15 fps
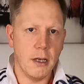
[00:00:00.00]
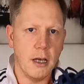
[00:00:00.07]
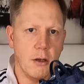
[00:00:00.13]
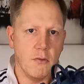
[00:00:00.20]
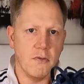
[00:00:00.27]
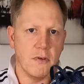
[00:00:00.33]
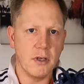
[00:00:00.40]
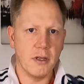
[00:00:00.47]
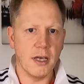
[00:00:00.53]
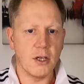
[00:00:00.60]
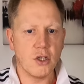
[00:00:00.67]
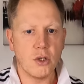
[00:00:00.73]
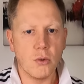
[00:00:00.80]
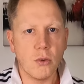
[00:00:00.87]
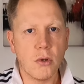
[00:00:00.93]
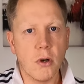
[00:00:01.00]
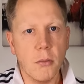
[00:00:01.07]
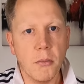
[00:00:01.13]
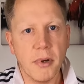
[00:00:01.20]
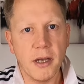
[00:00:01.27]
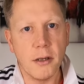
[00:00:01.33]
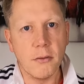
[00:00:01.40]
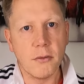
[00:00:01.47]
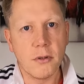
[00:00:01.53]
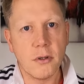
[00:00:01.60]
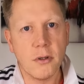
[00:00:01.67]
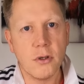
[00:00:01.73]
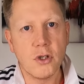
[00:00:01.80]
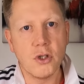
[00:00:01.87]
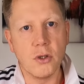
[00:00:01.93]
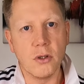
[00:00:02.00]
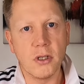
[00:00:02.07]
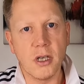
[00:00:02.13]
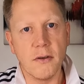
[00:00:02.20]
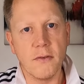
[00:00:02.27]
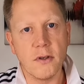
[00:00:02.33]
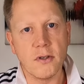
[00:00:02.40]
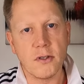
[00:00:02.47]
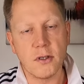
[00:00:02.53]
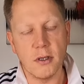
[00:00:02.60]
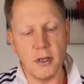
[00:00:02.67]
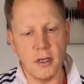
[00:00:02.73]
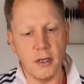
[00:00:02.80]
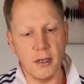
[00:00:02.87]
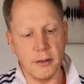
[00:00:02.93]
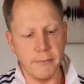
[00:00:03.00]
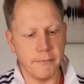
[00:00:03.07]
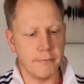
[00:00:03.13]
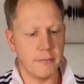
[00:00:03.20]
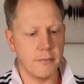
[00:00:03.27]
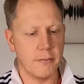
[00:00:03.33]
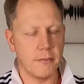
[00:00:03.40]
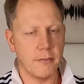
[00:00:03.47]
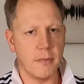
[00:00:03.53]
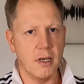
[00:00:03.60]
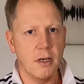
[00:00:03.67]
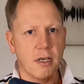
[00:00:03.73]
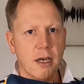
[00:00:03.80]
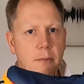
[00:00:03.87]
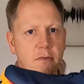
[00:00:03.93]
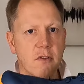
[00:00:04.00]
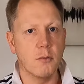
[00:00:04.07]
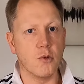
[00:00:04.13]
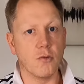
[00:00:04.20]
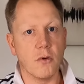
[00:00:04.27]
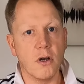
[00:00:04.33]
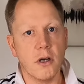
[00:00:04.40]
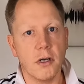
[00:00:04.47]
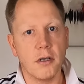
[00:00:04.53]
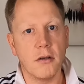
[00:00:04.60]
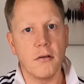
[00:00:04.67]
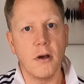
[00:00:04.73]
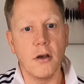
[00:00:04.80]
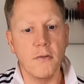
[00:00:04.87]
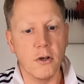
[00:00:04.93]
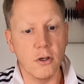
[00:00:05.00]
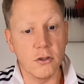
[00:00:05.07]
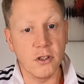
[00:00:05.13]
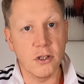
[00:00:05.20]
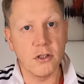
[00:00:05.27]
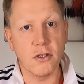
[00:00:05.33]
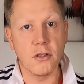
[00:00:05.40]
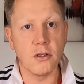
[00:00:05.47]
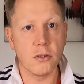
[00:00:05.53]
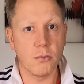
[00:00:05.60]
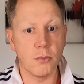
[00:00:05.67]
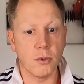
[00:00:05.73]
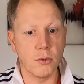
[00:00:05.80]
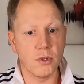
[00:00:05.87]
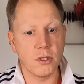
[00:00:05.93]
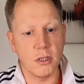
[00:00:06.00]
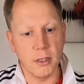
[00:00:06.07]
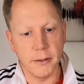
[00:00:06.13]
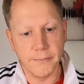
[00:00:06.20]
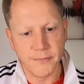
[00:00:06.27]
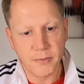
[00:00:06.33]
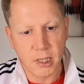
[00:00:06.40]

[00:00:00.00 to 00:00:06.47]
hopefully that dual compound should give us a comfortable ride over long distance. We will see.